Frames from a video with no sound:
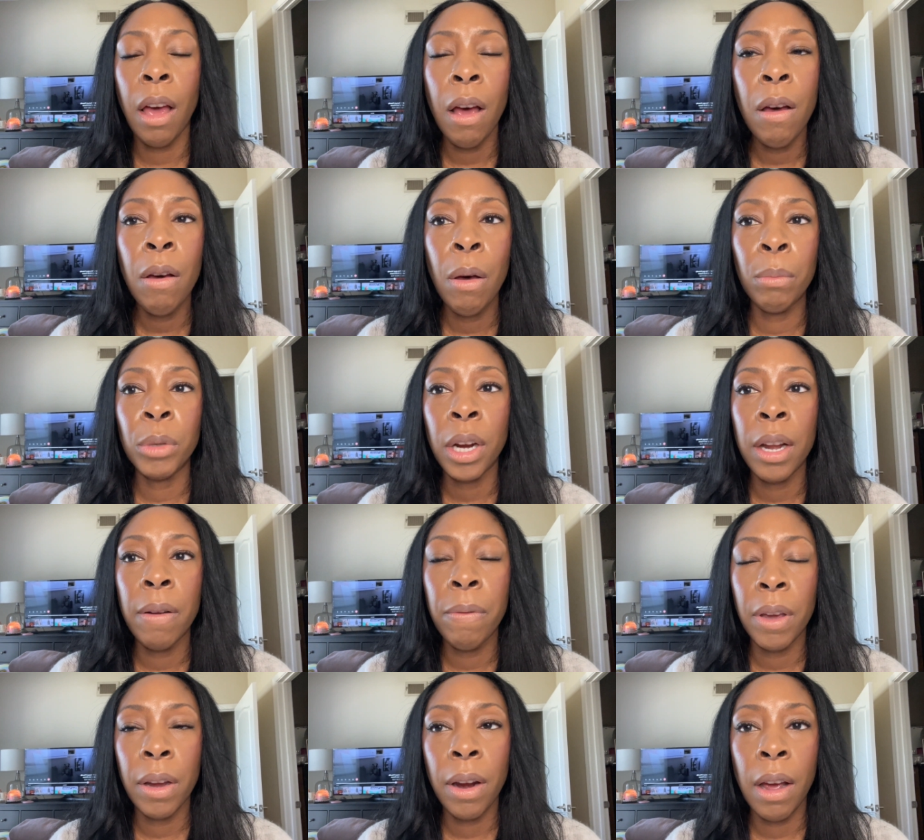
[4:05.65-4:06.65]
oh, I'm trying to
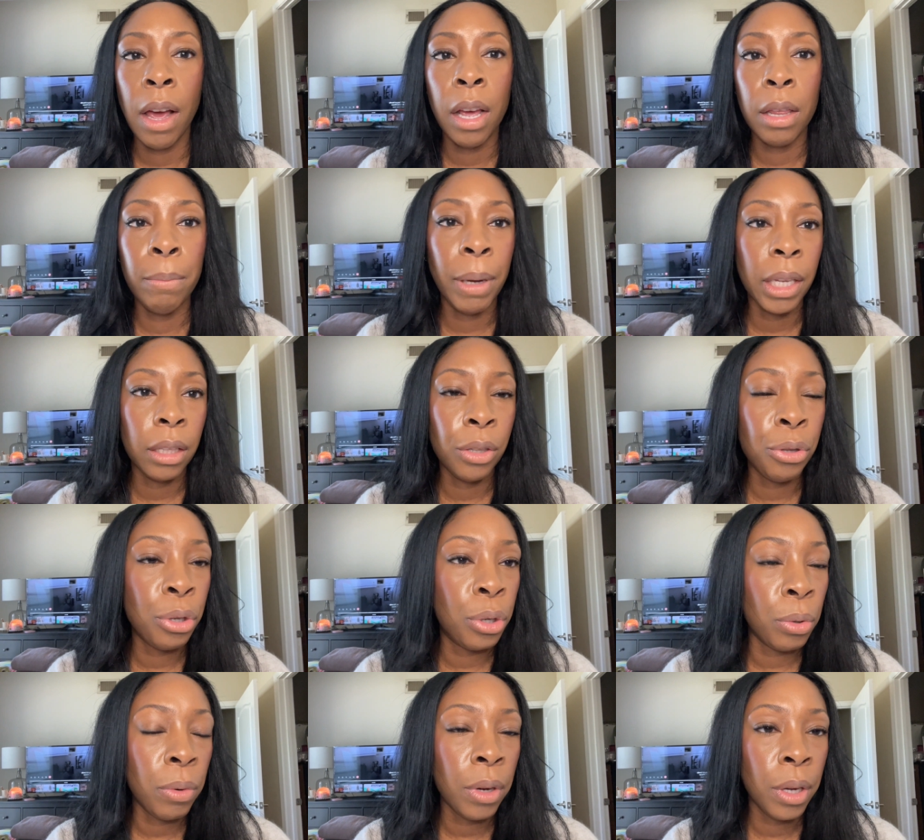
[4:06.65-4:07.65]
figure out how to make this
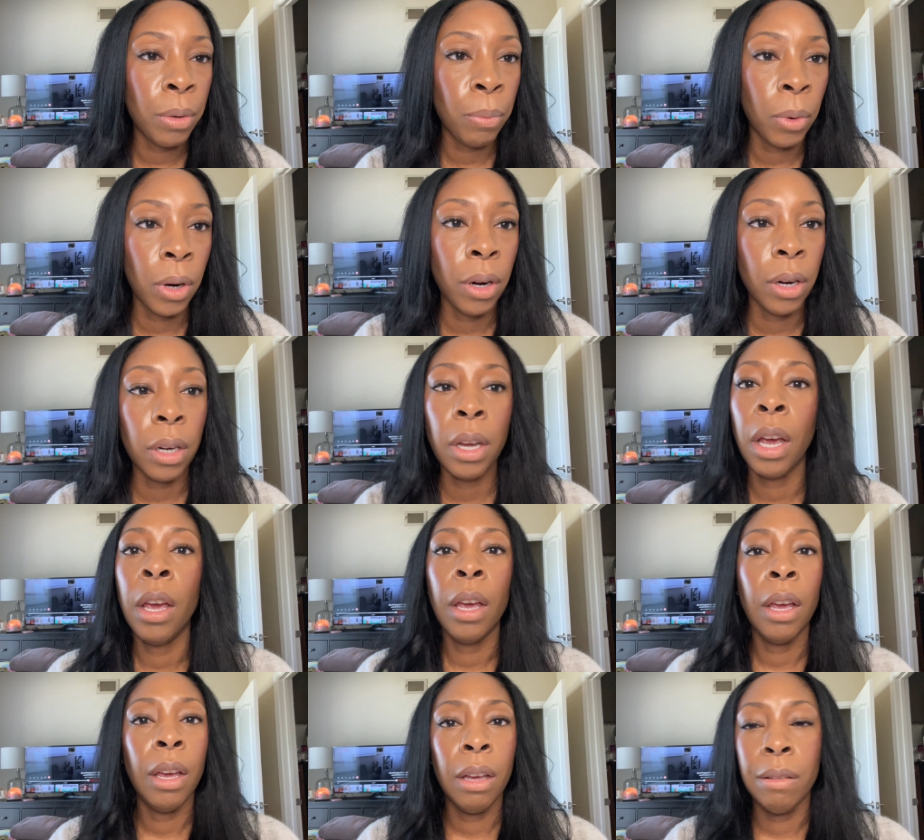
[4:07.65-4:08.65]
join work,
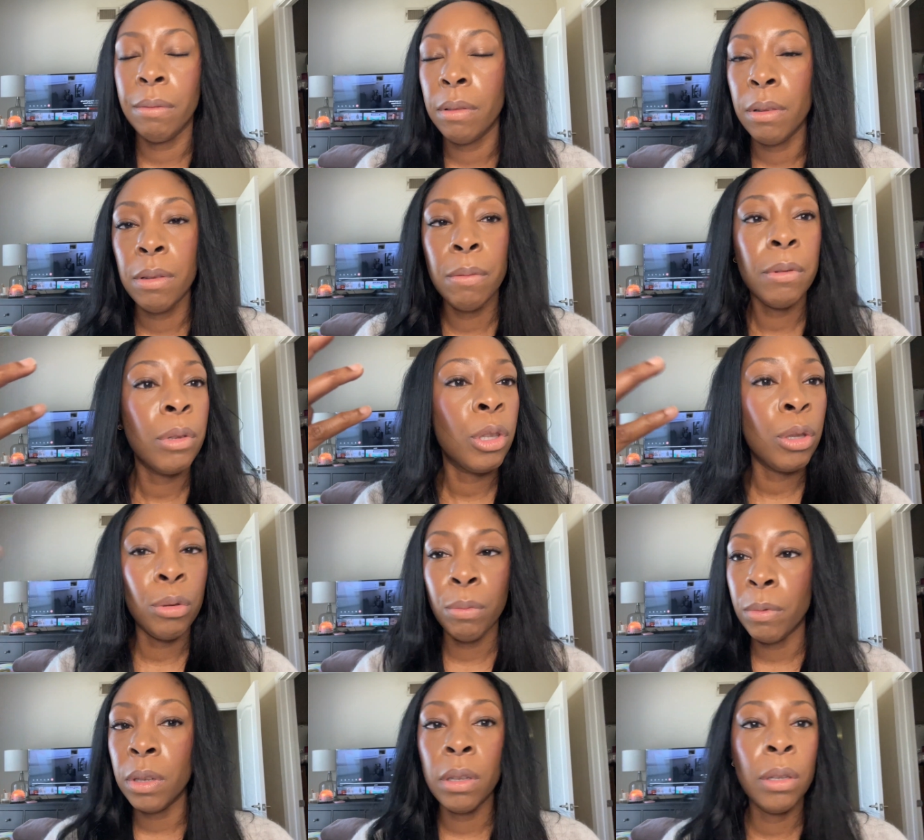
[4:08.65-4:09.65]

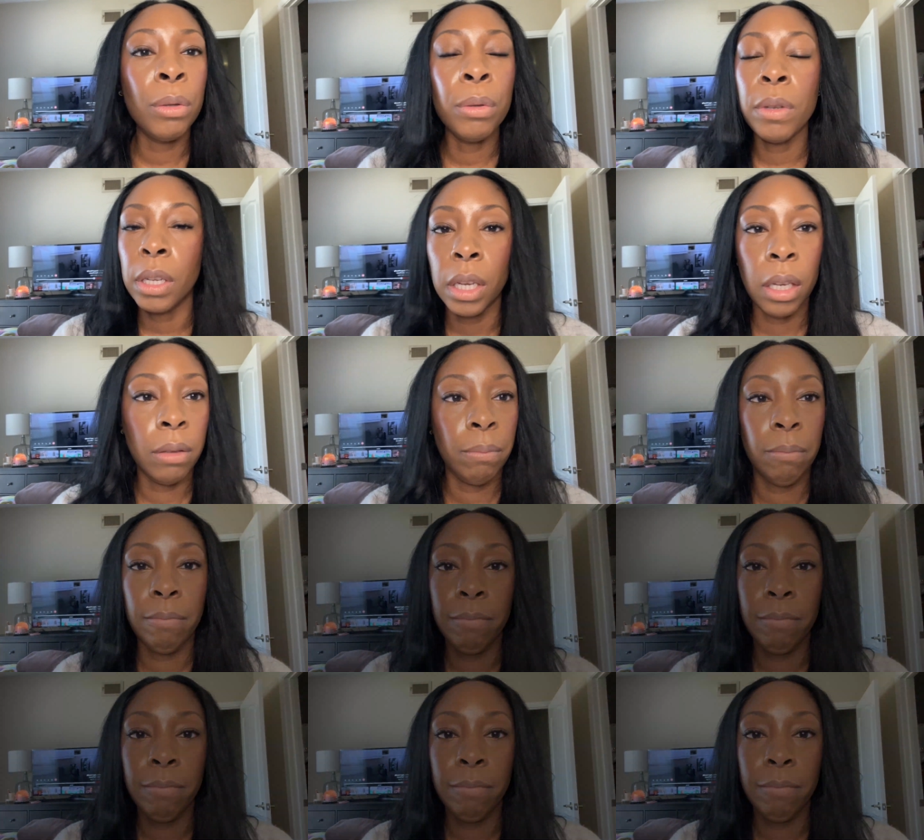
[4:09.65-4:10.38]
Google it so